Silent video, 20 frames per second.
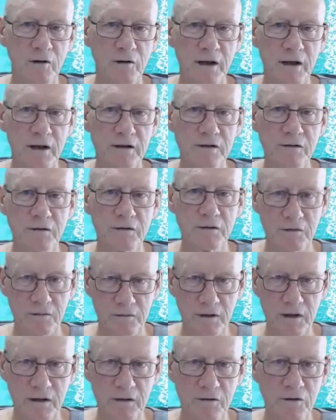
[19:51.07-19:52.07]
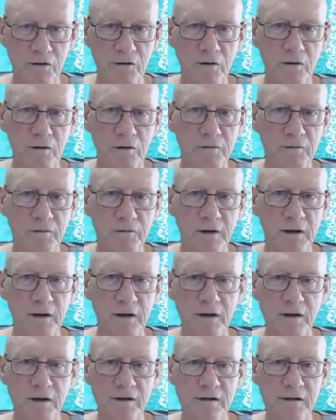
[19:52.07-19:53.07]
and that's your internal
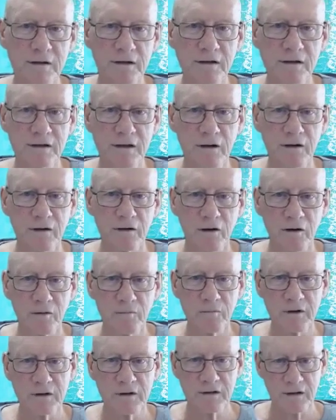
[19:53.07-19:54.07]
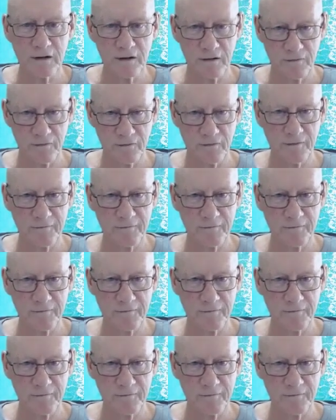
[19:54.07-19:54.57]
feelings. And he said, I'm the chief